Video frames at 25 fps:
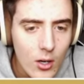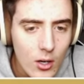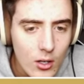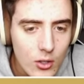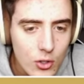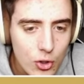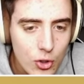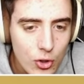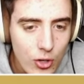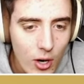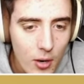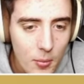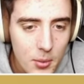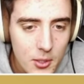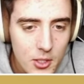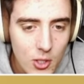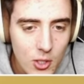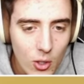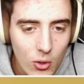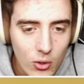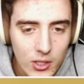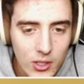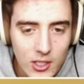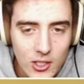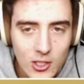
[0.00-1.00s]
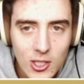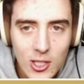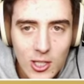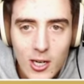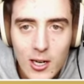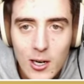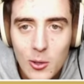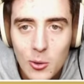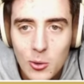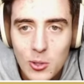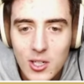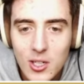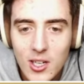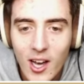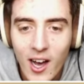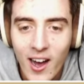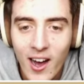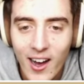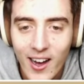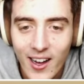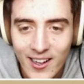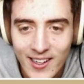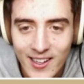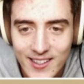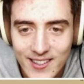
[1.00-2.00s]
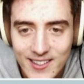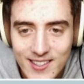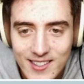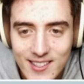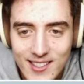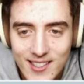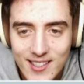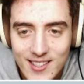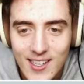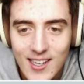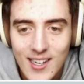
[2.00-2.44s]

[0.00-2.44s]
Trump is holding two guns.